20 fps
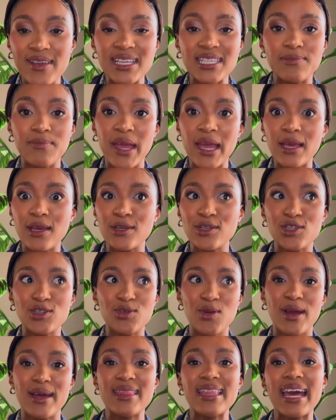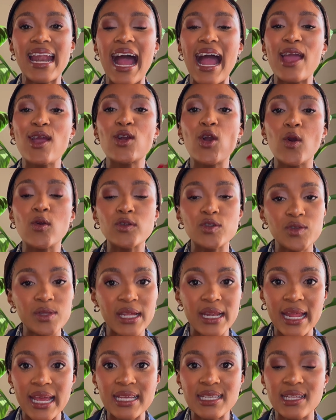is making sure that I go to the
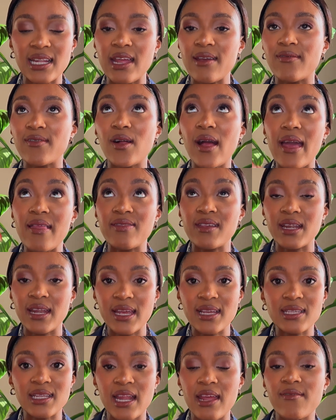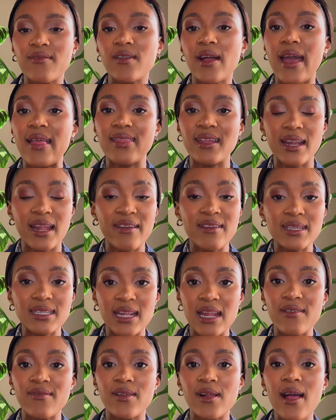next level and the next level and the next
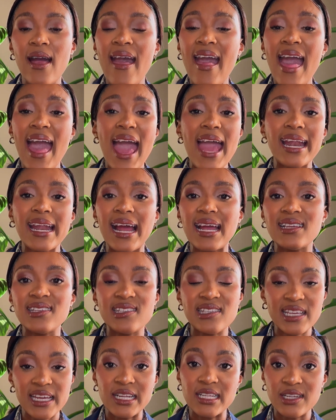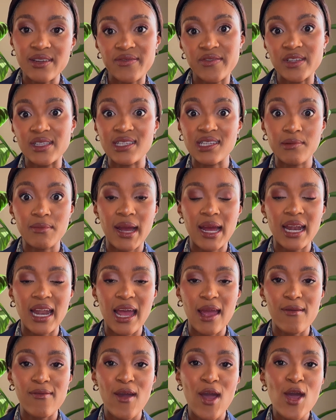level, and I see a difference in my
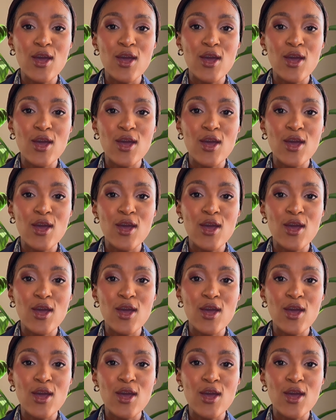life.